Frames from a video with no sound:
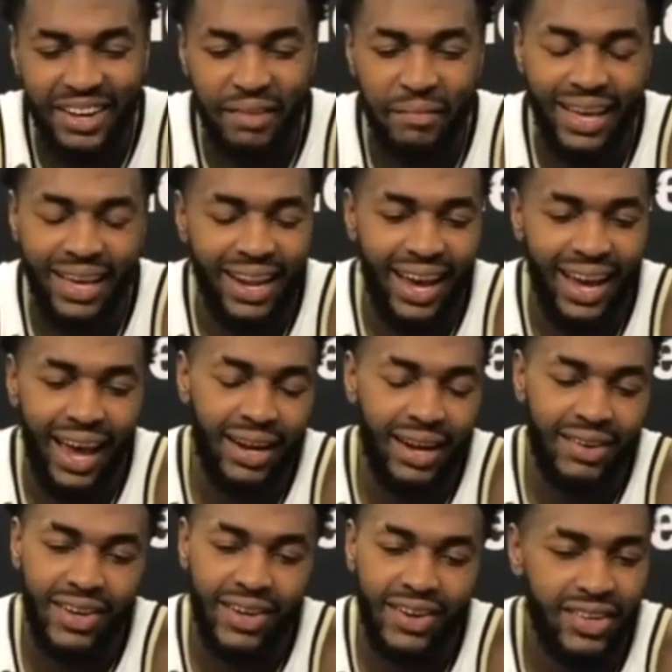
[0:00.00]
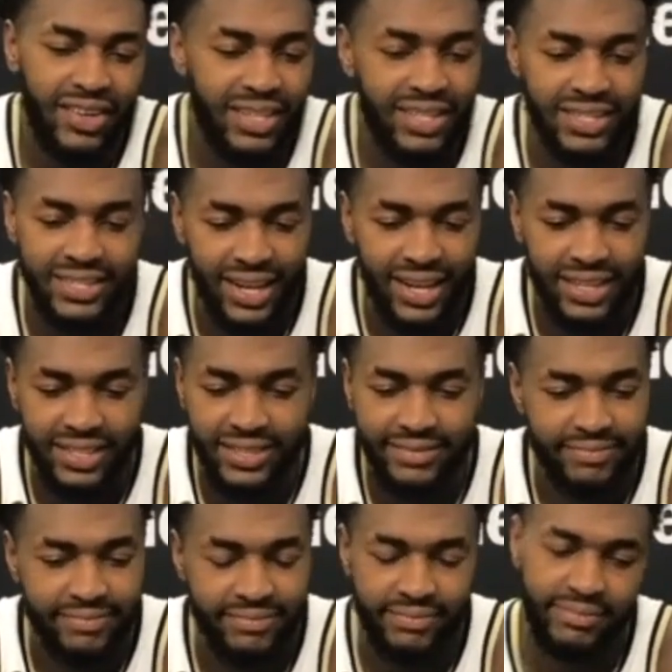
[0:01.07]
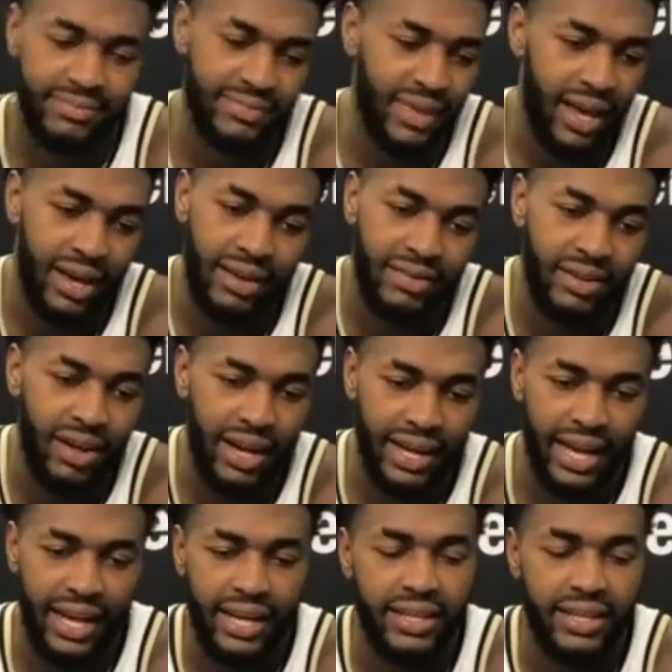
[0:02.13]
don't know. I don't know.